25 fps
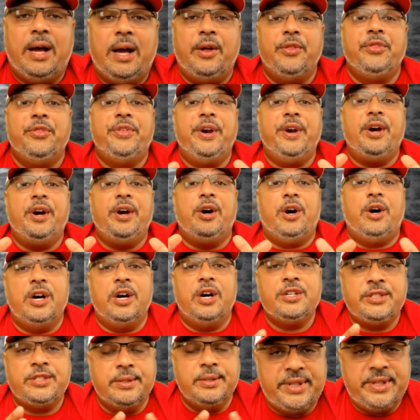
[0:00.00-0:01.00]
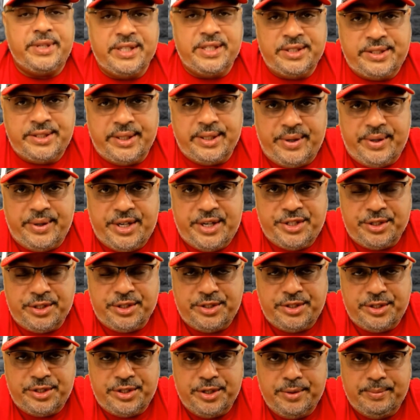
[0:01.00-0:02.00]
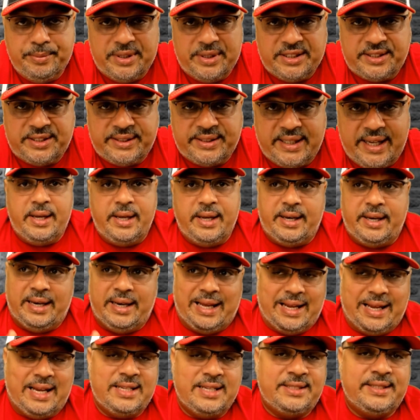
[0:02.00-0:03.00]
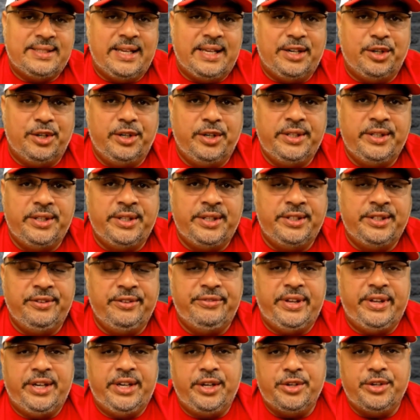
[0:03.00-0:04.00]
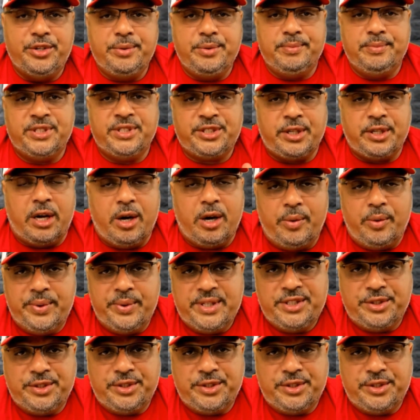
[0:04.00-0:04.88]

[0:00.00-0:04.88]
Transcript: there are some considerations you must take. Like I said earlier in the video, you must always do